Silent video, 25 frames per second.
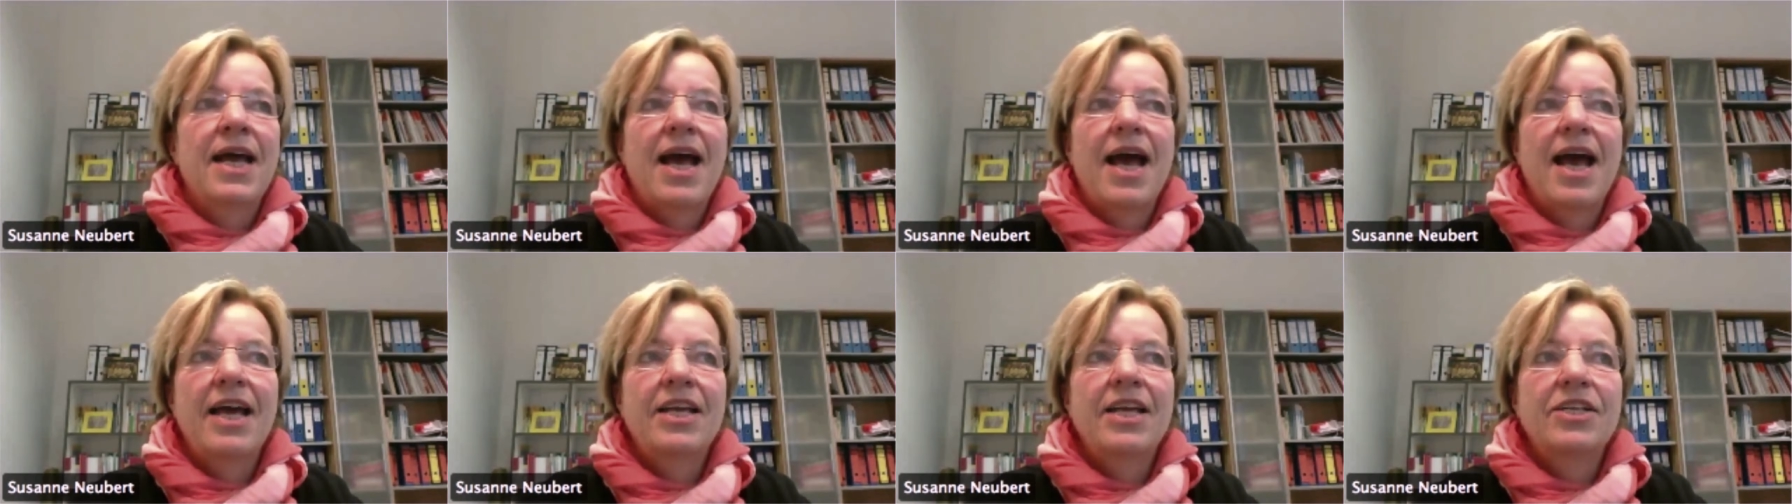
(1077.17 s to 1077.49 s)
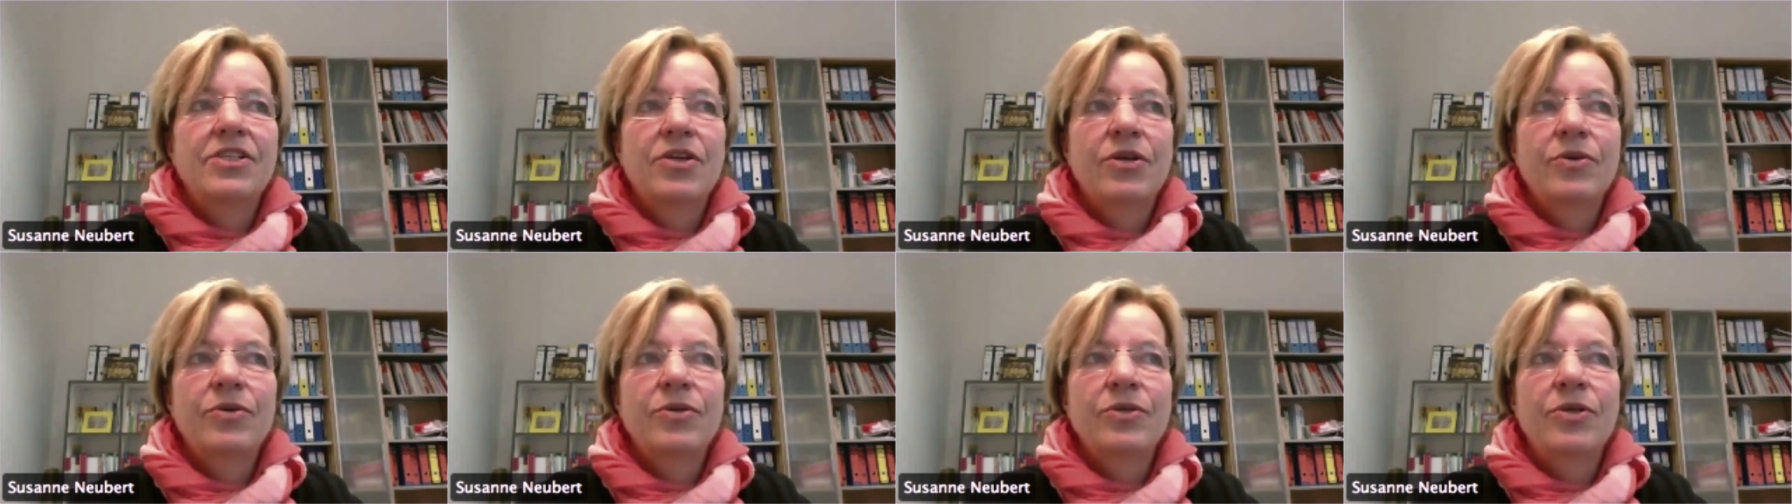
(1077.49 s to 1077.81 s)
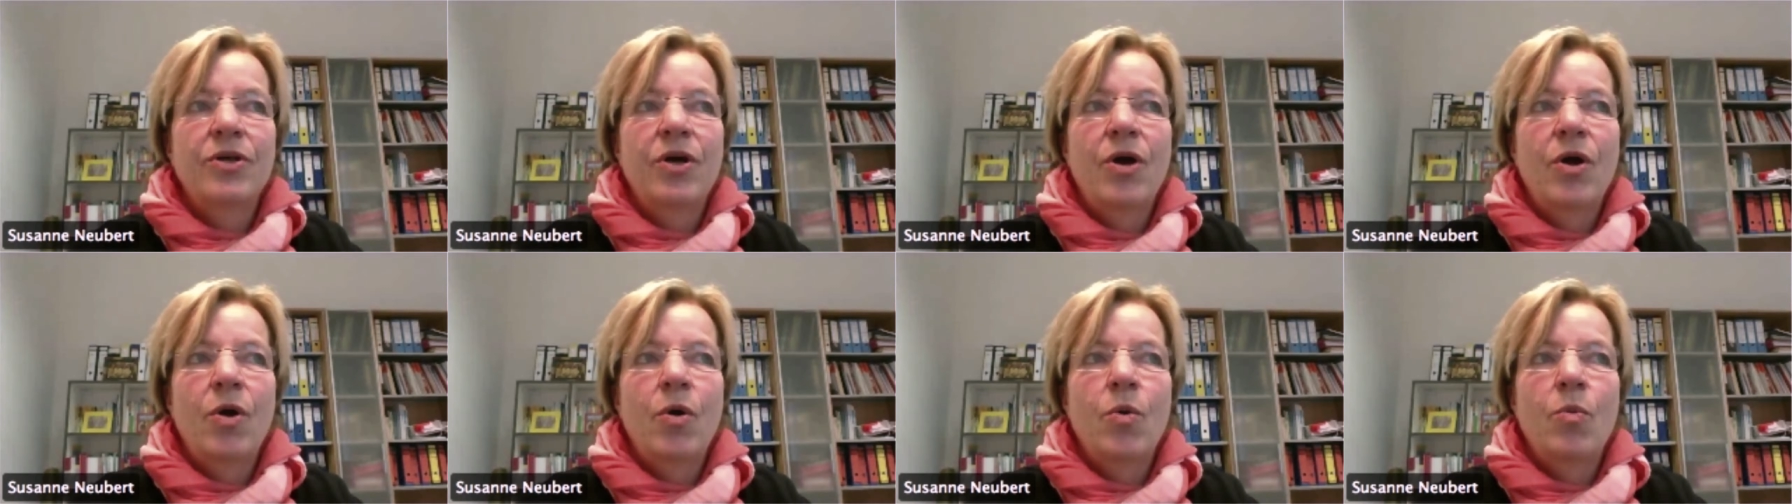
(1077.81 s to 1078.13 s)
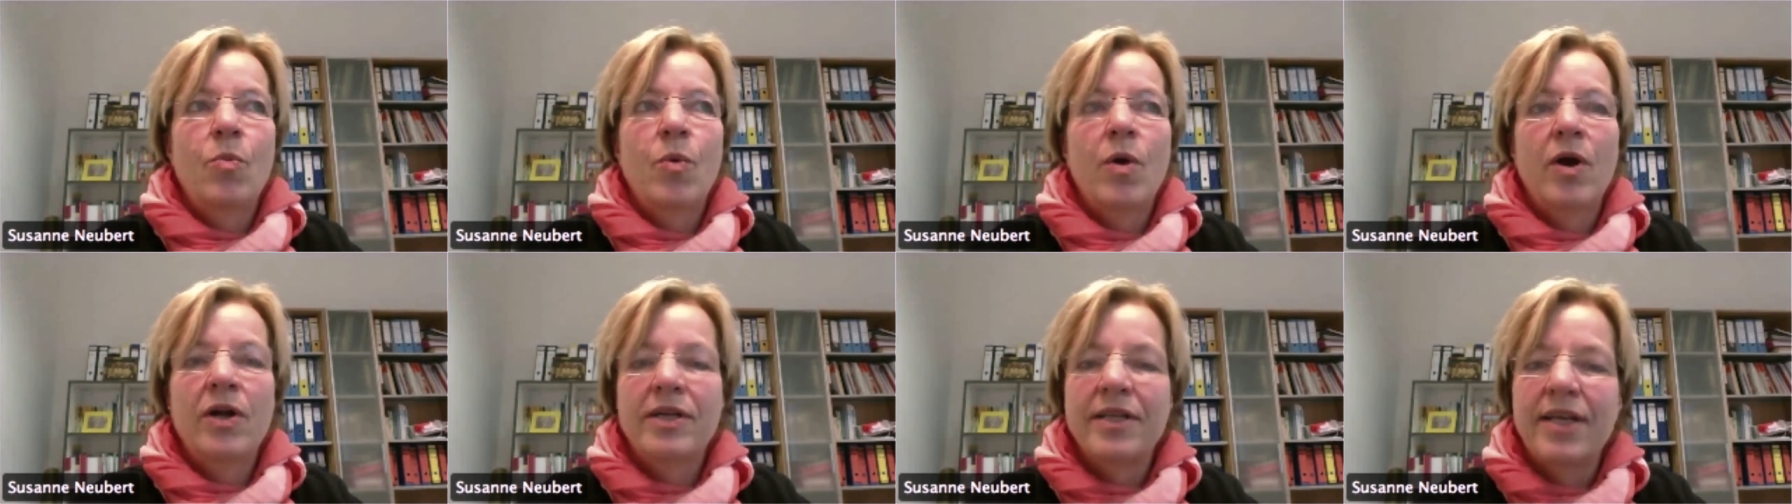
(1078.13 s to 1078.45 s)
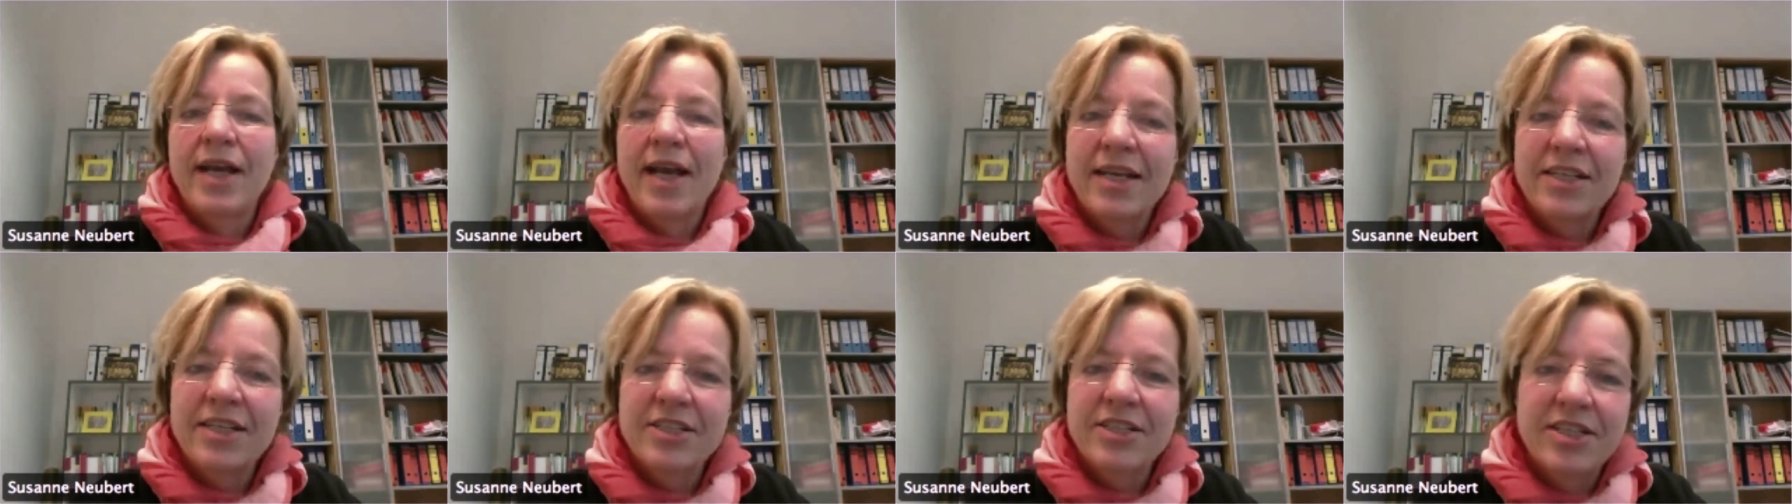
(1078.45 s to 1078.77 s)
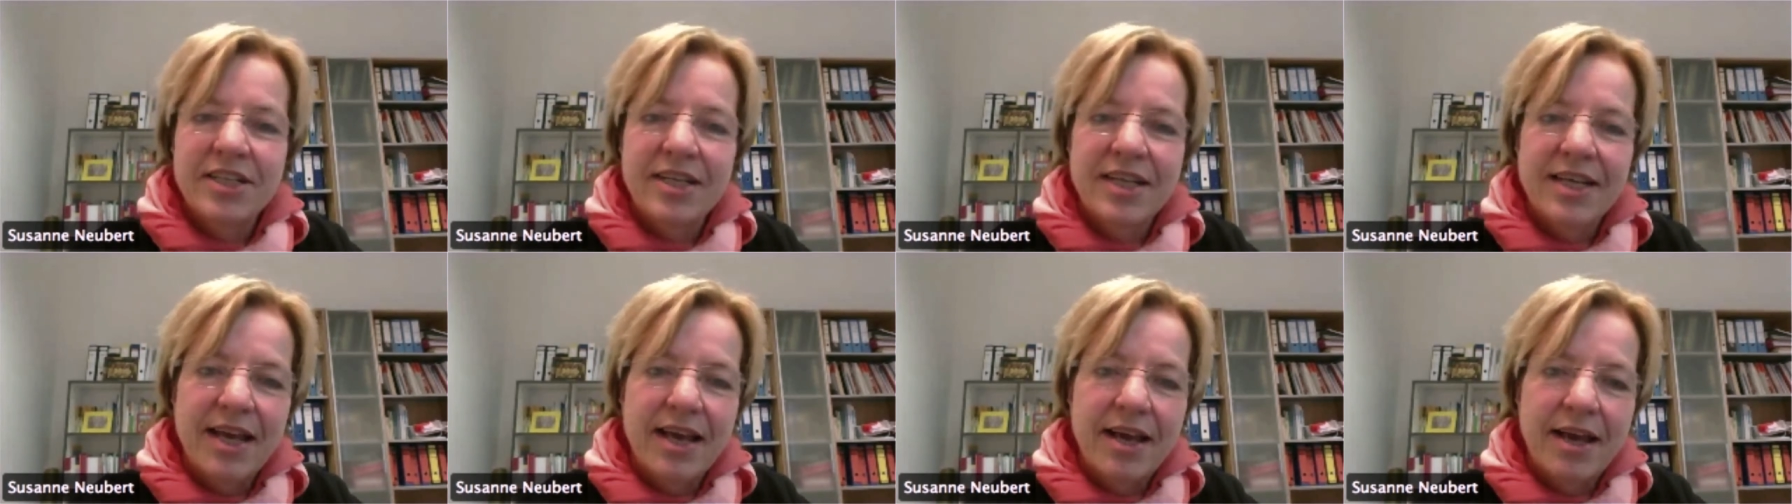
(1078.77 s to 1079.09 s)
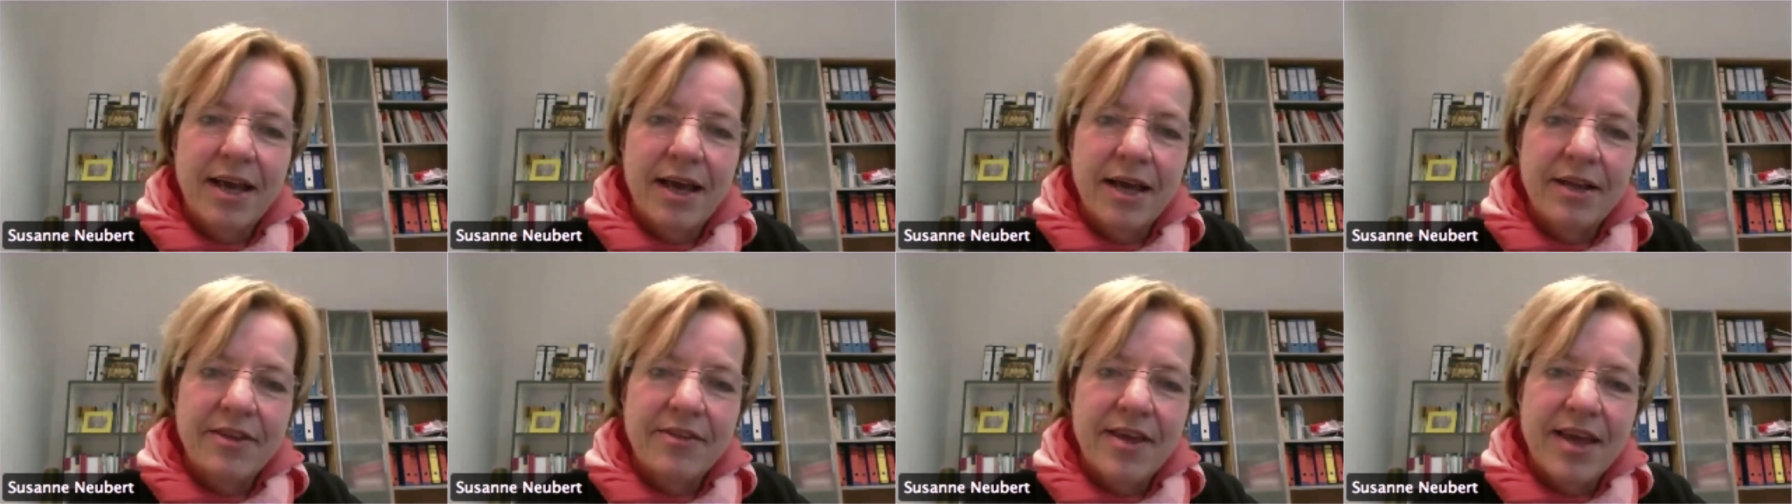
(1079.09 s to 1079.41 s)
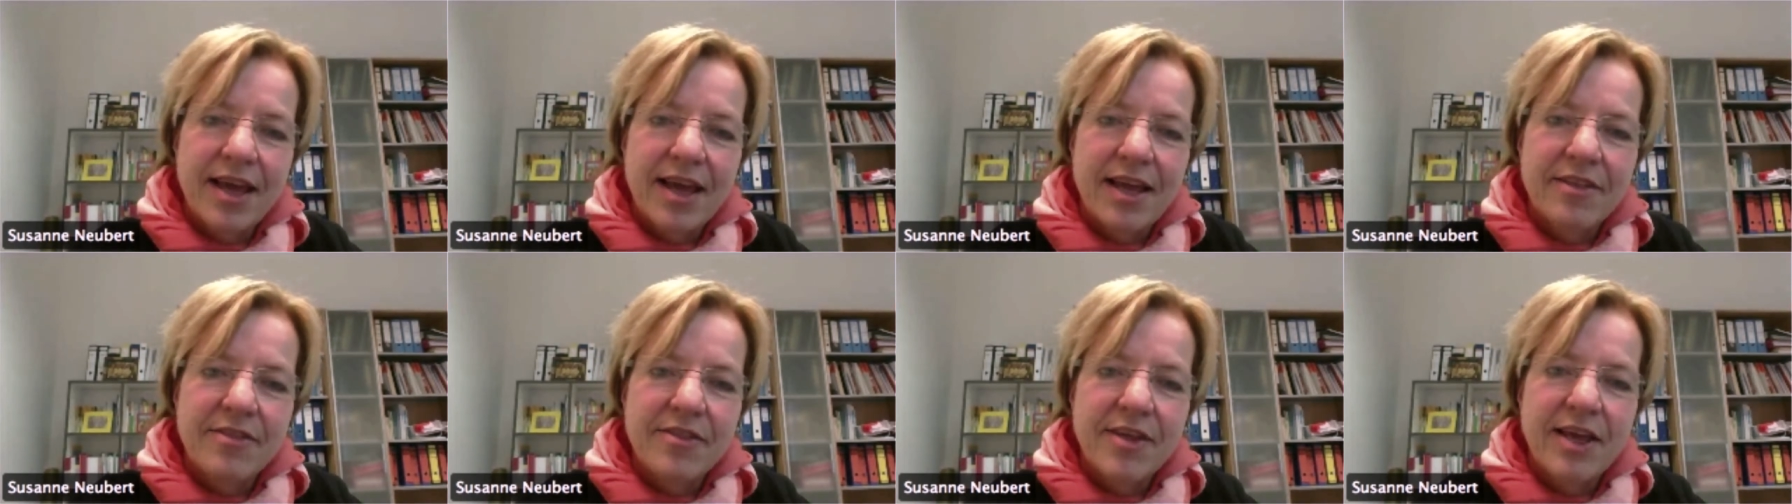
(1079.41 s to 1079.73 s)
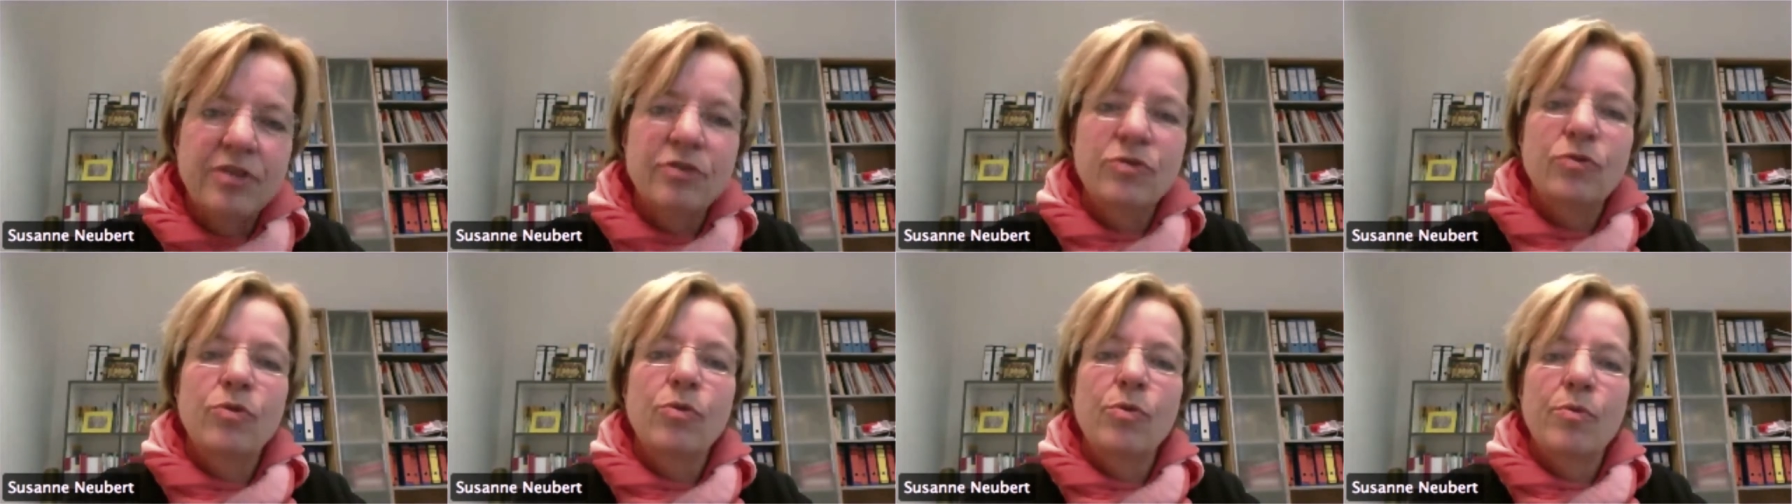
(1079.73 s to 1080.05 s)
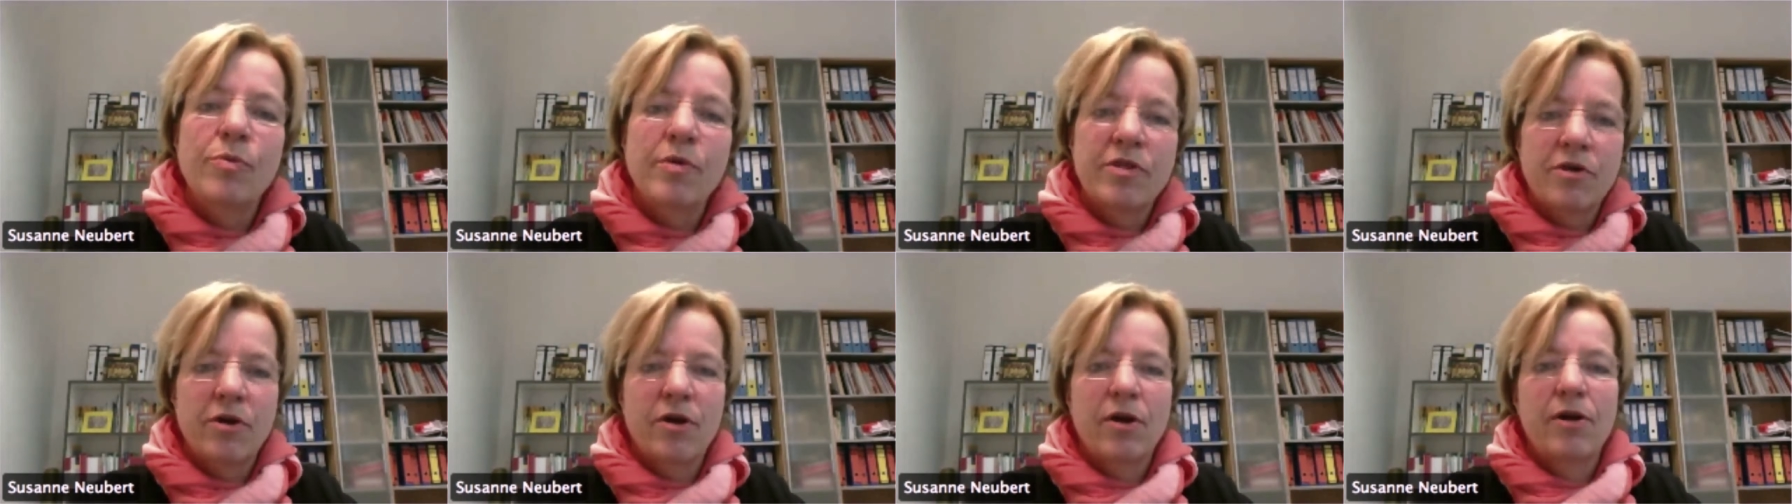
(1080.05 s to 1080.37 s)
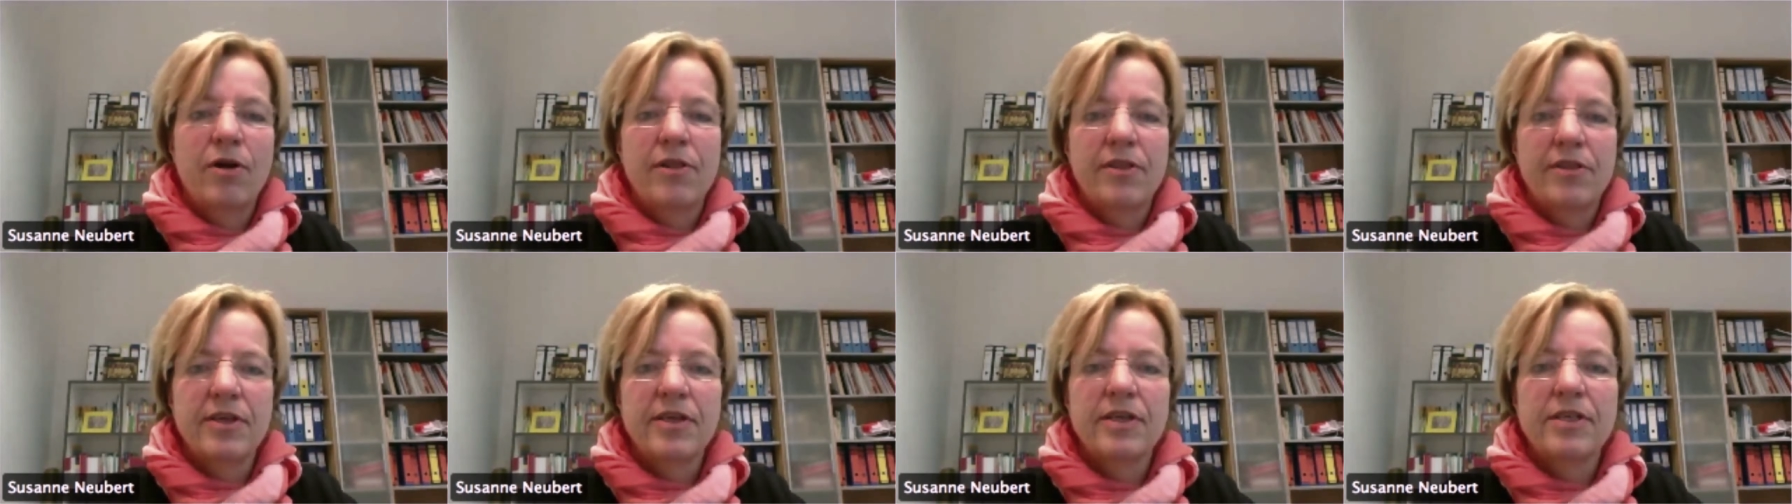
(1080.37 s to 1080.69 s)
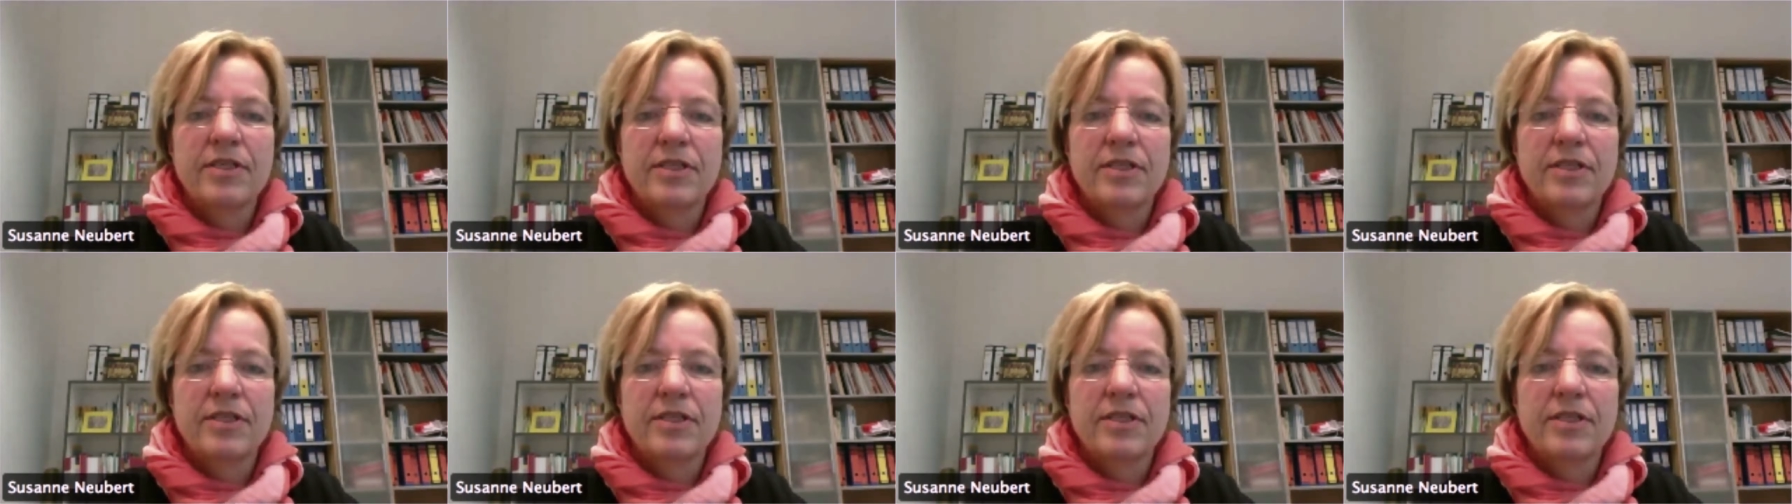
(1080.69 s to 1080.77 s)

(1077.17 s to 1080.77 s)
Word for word: I don't know what actually at the end they do with all these